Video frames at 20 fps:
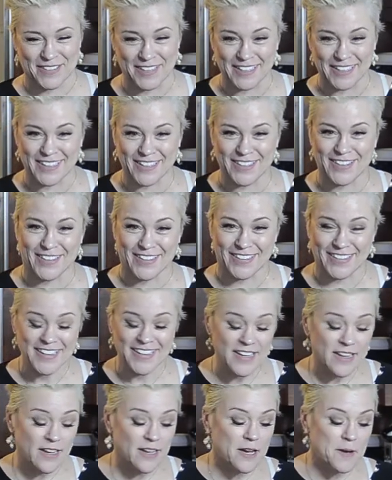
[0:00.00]
I'm really a cook,
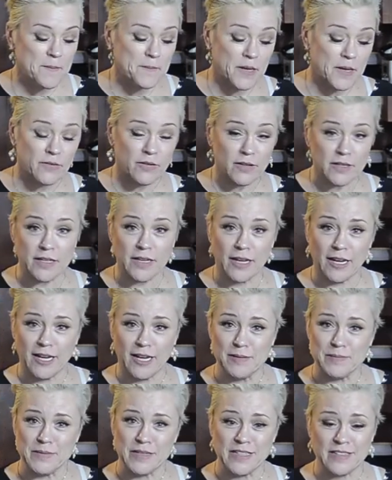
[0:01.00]
but I really
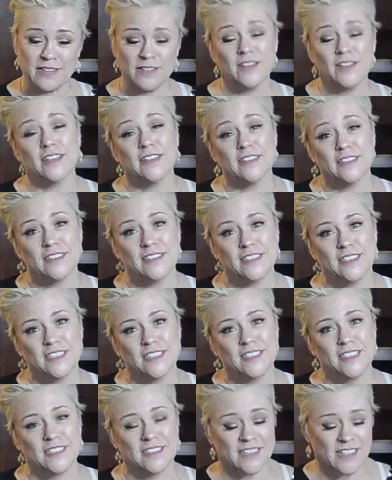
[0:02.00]
am, and this really is
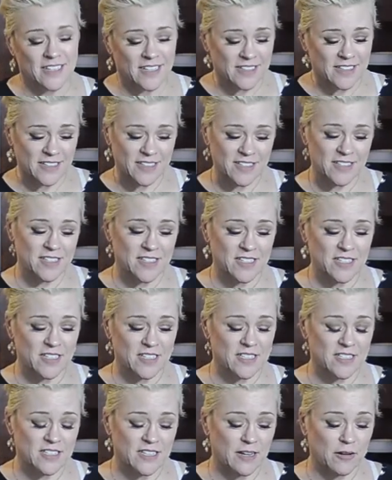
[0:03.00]
delicious. This is
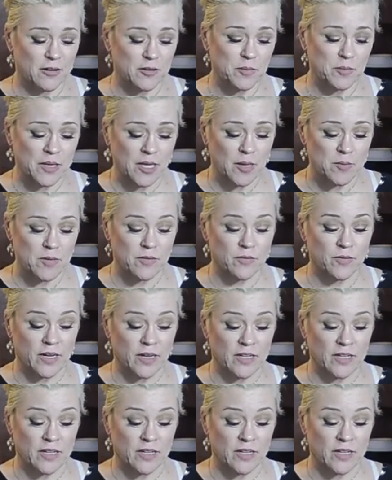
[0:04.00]
just, now it's become a